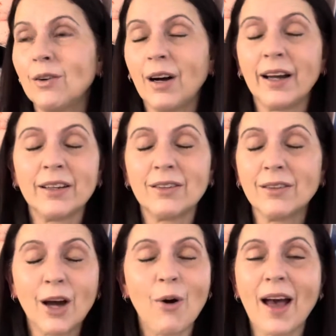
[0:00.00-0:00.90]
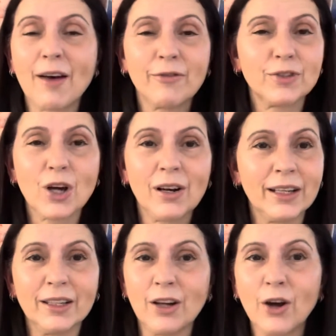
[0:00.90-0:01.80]
I know I have
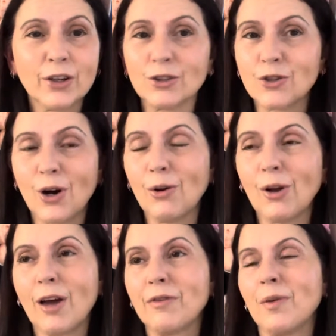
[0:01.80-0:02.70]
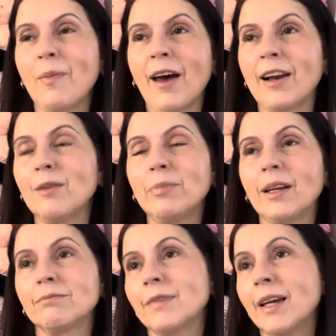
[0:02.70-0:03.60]
totally no control over the matter,
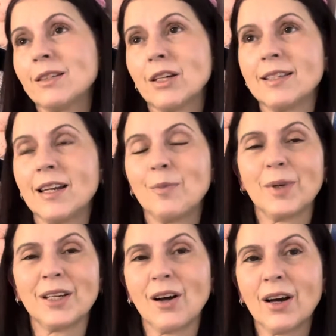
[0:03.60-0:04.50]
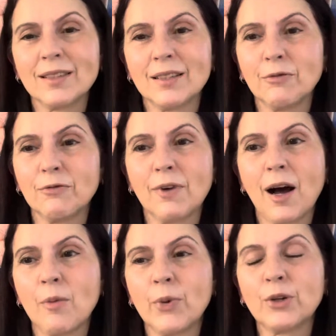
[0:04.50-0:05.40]
but as I said, it'd be nice if
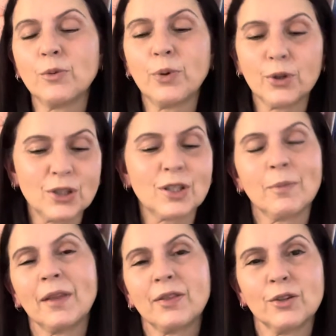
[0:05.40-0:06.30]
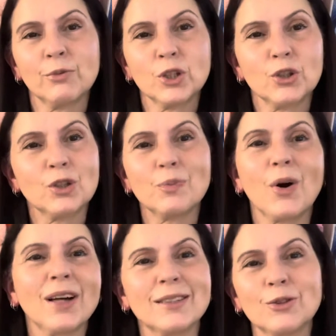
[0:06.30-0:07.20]
we could purchase them at the reduced
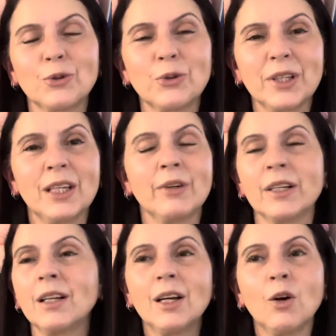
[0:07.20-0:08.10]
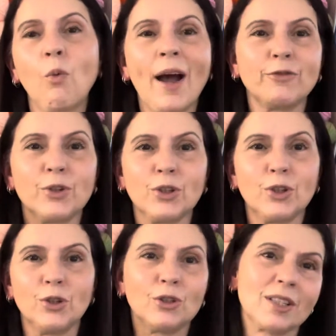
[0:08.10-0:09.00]
prices all year and wait for the
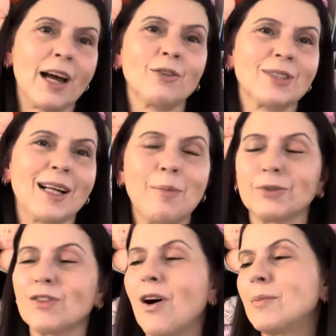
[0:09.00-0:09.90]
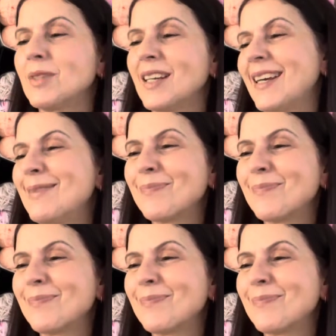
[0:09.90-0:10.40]
huge sales a couple of times a year.